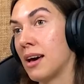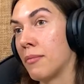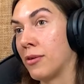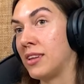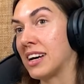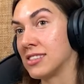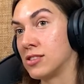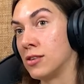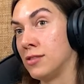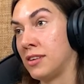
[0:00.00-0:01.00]
about the
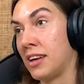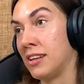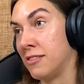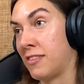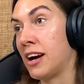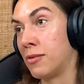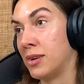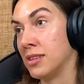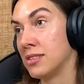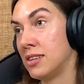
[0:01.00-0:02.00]
external
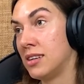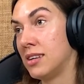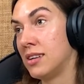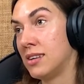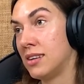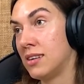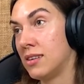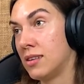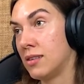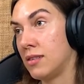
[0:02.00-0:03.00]
environment,
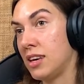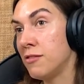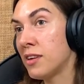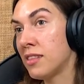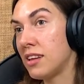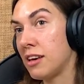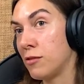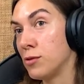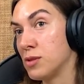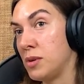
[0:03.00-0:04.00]
even
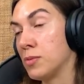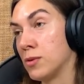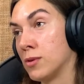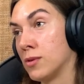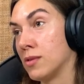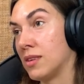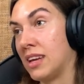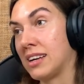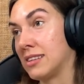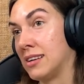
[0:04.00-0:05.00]
if those people,
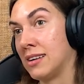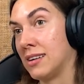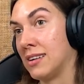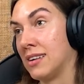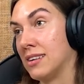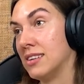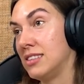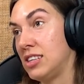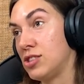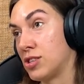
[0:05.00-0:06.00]
like the
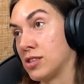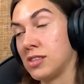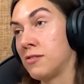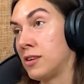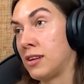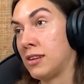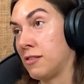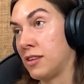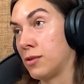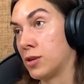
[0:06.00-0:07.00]
teachers, even
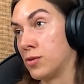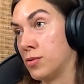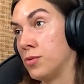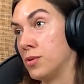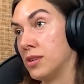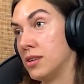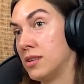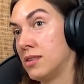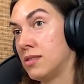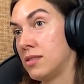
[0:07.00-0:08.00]
if they were rude,
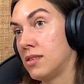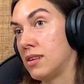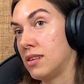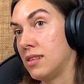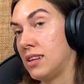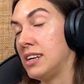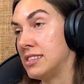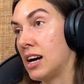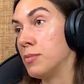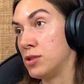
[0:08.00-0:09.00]

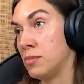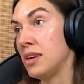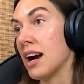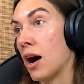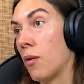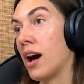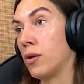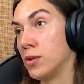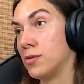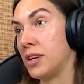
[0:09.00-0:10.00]
it's up to me how
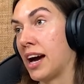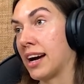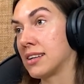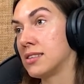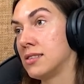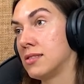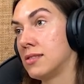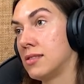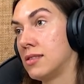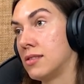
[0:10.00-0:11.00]
I will react,
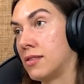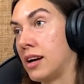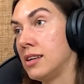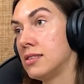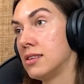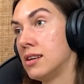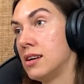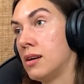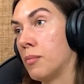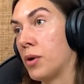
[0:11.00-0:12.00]
right?
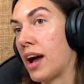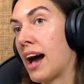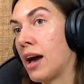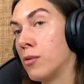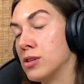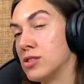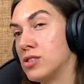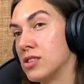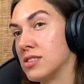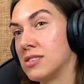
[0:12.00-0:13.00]
But I was
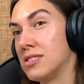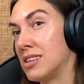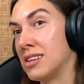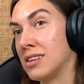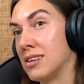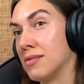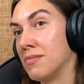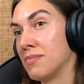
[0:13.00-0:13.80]
just uh,